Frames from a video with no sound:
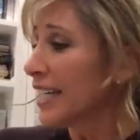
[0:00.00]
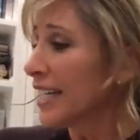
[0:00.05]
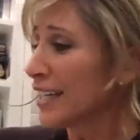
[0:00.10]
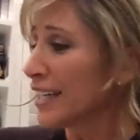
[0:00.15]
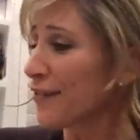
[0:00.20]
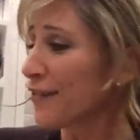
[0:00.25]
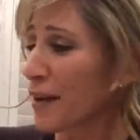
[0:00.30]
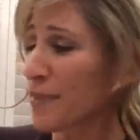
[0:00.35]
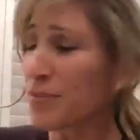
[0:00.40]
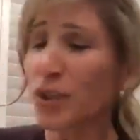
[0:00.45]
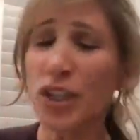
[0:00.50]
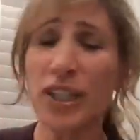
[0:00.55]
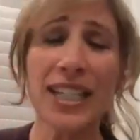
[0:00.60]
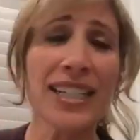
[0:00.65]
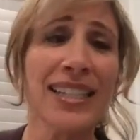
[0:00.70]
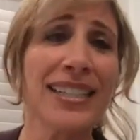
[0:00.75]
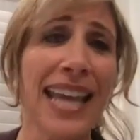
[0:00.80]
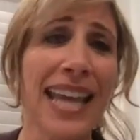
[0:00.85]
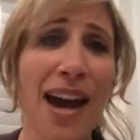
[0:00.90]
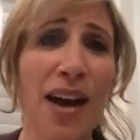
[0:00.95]
If I'm
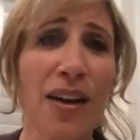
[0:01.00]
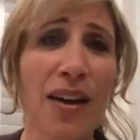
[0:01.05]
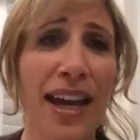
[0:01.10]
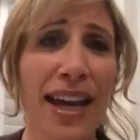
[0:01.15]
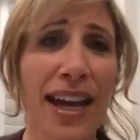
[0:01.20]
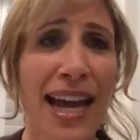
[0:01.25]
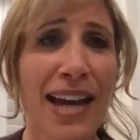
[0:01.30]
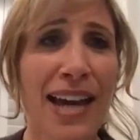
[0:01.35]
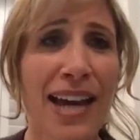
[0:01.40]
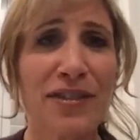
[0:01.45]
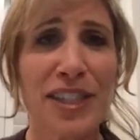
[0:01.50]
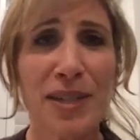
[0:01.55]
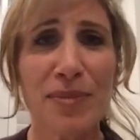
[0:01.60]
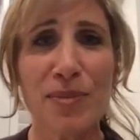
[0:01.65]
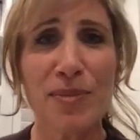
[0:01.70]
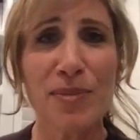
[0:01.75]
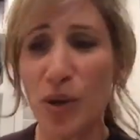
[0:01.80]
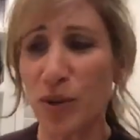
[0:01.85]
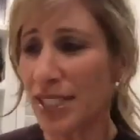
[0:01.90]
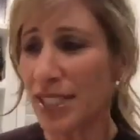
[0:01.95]
looking down, I have
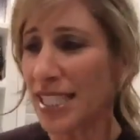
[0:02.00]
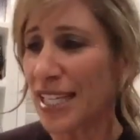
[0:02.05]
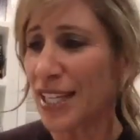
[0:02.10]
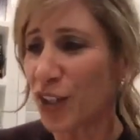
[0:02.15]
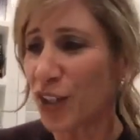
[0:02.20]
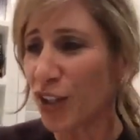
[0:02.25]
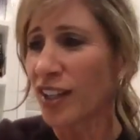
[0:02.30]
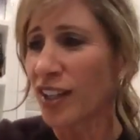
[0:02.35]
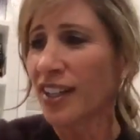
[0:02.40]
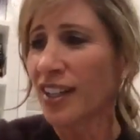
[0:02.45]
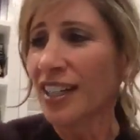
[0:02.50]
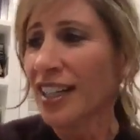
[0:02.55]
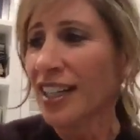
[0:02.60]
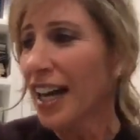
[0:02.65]
some notes here.